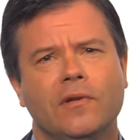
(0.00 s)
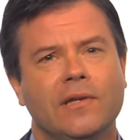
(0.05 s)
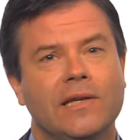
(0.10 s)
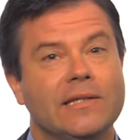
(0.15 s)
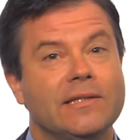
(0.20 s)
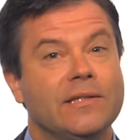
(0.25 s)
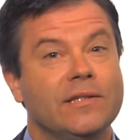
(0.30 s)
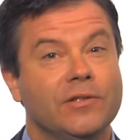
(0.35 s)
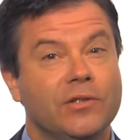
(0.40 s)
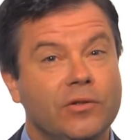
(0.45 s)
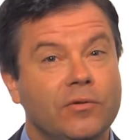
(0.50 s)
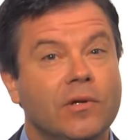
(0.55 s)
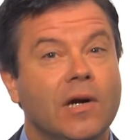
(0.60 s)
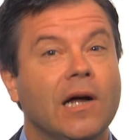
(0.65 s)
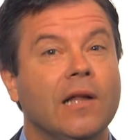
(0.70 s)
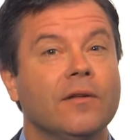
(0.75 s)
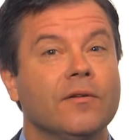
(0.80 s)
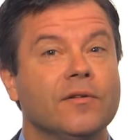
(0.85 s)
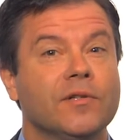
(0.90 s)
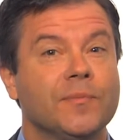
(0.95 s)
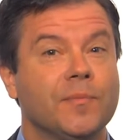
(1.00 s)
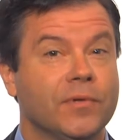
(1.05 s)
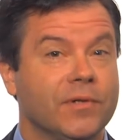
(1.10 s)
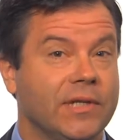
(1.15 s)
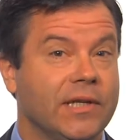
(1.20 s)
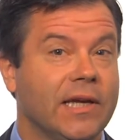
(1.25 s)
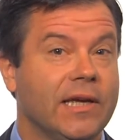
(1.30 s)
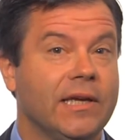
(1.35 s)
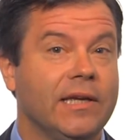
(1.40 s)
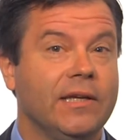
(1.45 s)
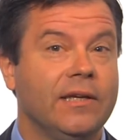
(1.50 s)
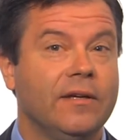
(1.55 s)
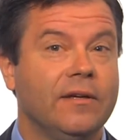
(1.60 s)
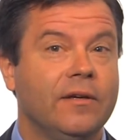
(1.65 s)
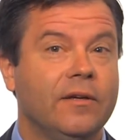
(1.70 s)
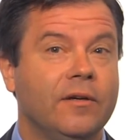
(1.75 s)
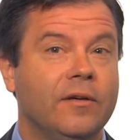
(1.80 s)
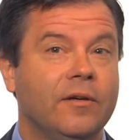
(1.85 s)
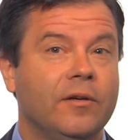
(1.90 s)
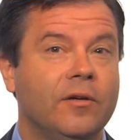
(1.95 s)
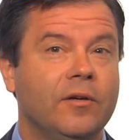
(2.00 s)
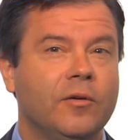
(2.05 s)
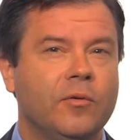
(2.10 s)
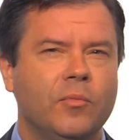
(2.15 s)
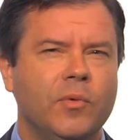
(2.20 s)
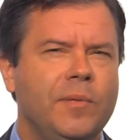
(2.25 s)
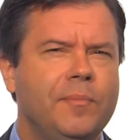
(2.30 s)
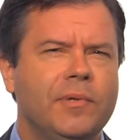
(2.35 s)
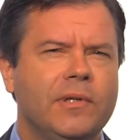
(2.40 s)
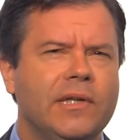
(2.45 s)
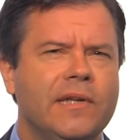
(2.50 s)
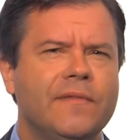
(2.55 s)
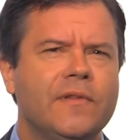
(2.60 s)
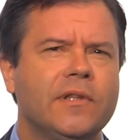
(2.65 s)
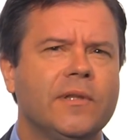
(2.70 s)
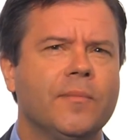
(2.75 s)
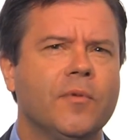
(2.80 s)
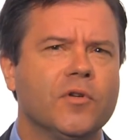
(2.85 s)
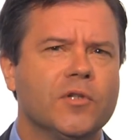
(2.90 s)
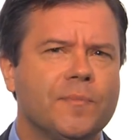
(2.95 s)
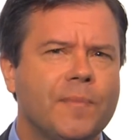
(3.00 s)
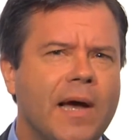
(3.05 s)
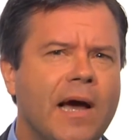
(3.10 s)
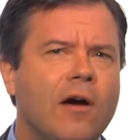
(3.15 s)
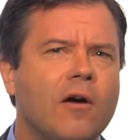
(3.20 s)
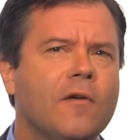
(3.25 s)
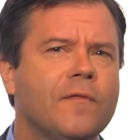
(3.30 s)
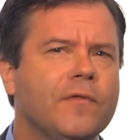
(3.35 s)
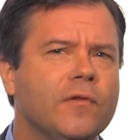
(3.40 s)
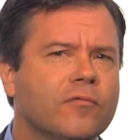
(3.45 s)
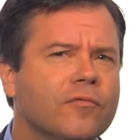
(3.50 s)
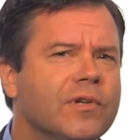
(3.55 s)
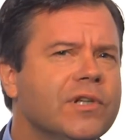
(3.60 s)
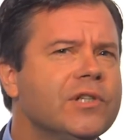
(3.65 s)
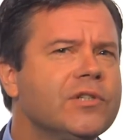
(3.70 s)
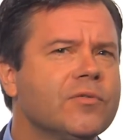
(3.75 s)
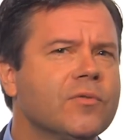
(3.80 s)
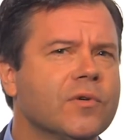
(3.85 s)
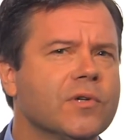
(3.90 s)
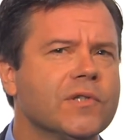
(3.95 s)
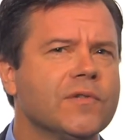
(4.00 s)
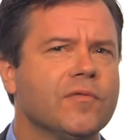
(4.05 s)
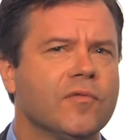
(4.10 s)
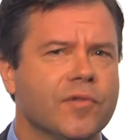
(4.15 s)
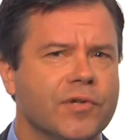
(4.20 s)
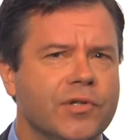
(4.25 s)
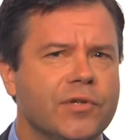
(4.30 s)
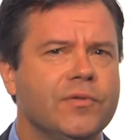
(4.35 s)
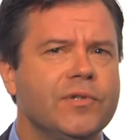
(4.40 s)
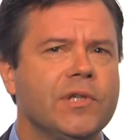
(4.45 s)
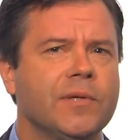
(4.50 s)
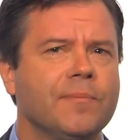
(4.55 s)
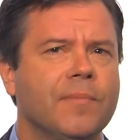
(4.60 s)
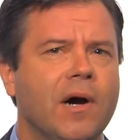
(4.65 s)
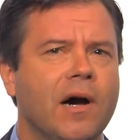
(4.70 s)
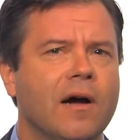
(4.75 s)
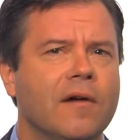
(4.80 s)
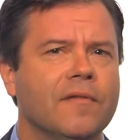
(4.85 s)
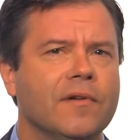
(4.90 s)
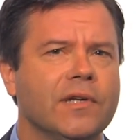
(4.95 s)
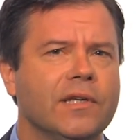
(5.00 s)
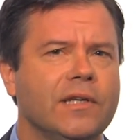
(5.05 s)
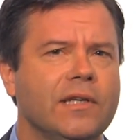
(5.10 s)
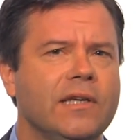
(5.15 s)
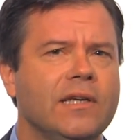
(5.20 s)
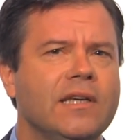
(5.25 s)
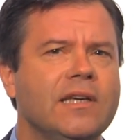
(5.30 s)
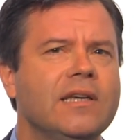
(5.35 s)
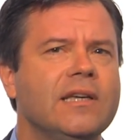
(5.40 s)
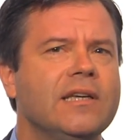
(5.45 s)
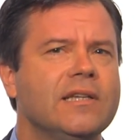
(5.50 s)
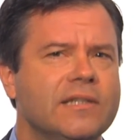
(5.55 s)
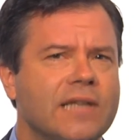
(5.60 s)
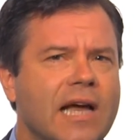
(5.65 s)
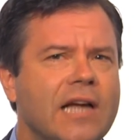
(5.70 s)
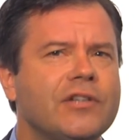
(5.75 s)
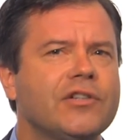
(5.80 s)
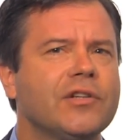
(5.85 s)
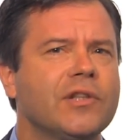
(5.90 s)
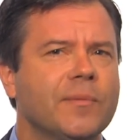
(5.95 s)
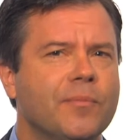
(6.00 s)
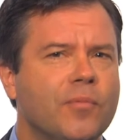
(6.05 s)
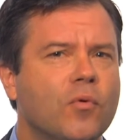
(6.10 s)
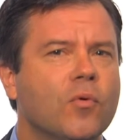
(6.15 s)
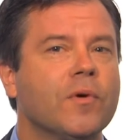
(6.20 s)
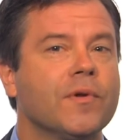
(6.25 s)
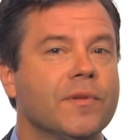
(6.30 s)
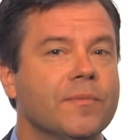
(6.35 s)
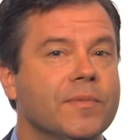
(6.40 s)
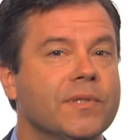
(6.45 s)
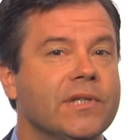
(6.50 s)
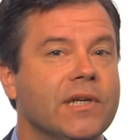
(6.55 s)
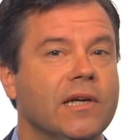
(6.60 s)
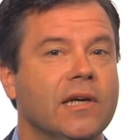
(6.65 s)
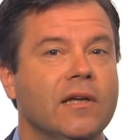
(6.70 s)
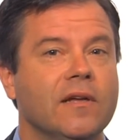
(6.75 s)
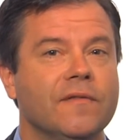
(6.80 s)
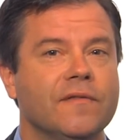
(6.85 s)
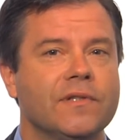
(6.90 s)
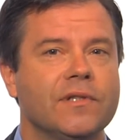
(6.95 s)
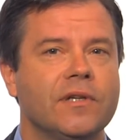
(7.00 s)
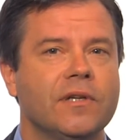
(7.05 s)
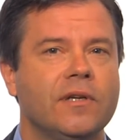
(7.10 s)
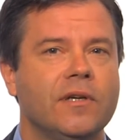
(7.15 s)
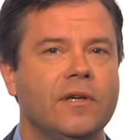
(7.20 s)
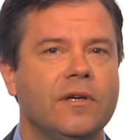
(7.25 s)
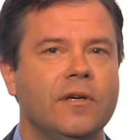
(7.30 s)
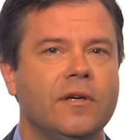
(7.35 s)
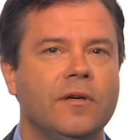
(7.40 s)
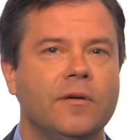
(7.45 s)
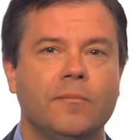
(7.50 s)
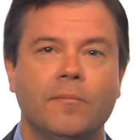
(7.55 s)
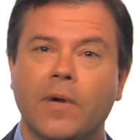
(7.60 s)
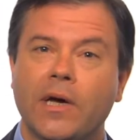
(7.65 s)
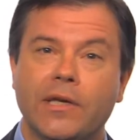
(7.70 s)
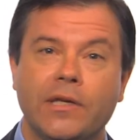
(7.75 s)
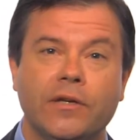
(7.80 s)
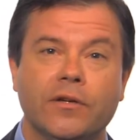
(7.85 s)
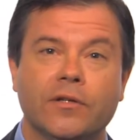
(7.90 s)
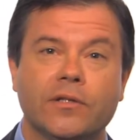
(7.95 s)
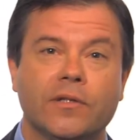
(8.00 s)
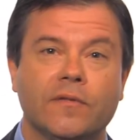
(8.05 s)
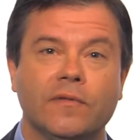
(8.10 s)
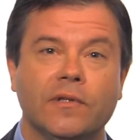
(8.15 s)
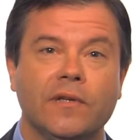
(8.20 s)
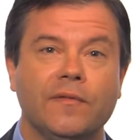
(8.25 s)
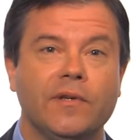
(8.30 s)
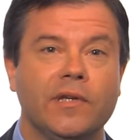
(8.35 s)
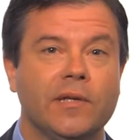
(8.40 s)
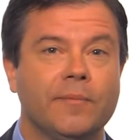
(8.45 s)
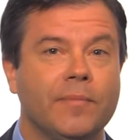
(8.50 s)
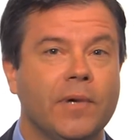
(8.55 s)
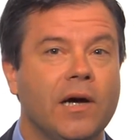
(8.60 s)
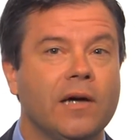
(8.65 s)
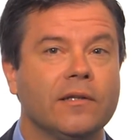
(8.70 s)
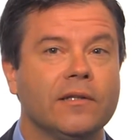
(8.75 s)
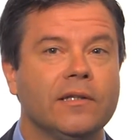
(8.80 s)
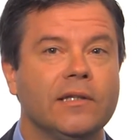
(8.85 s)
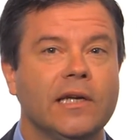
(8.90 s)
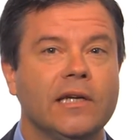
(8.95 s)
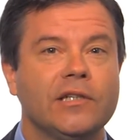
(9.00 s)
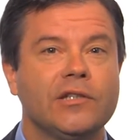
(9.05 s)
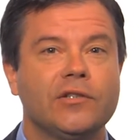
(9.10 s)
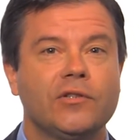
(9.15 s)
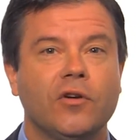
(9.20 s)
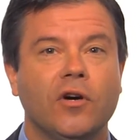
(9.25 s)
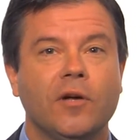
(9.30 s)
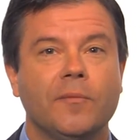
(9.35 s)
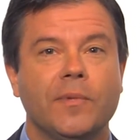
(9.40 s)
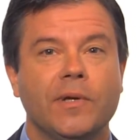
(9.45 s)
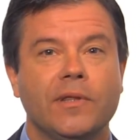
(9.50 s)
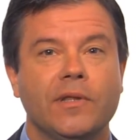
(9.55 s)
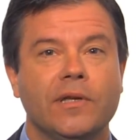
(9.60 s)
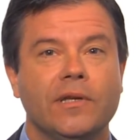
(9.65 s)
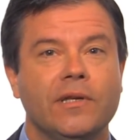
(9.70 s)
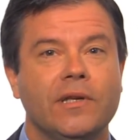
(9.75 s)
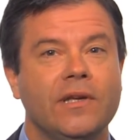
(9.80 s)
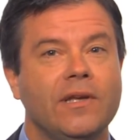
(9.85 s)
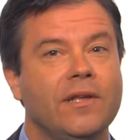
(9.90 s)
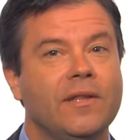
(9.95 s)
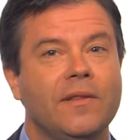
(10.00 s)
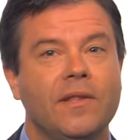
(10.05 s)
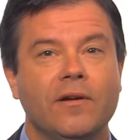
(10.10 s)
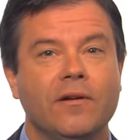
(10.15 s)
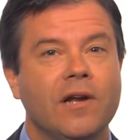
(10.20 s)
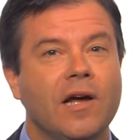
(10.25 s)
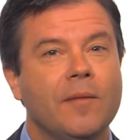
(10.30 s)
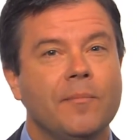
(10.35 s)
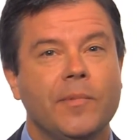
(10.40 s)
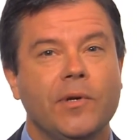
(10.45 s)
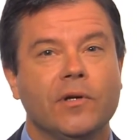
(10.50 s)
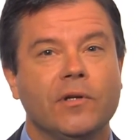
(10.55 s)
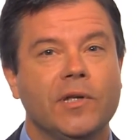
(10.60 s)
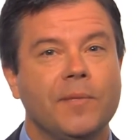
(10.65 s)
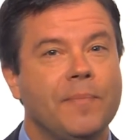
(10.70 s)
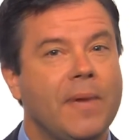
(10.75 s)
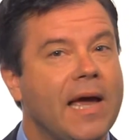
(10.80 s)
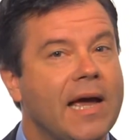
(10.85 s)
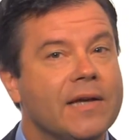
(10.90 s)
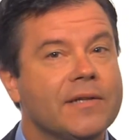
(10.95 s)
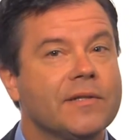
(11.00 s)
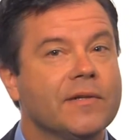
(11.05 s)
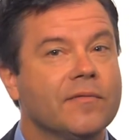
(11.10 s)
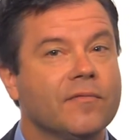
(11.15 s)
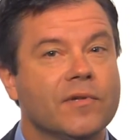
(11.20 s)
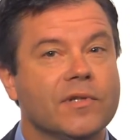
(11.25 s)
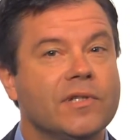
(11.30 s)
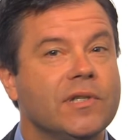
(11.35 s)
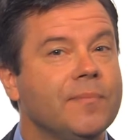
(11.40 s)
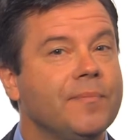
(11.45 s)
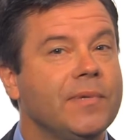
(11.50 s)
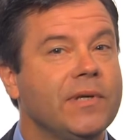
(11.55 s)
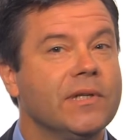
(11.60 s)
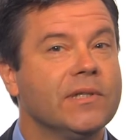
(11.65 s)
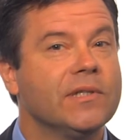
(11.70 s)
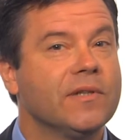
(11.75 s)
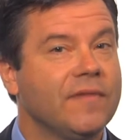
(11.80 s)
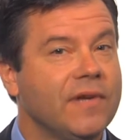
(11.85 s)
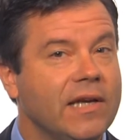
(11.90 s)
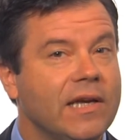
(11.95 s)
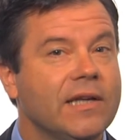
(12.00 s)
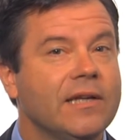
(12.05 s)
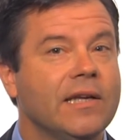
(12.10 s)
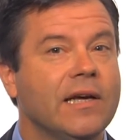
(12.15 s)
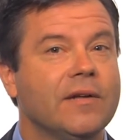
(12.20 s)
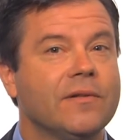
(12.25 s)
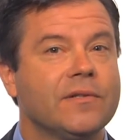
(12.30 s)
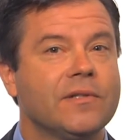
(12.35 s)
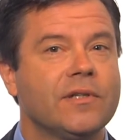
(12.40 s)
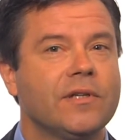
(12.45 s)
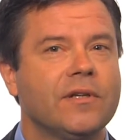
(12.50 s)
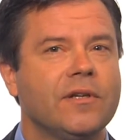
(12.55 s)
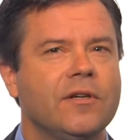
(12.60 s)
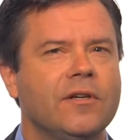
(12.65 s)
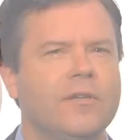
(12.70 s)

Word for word: on less than $2 per day. We believe that the most powerful resource for reducing poverty is actually the poor themselves. My years of living in Bangladesh taught me that they are not merely passive recipients of handouts.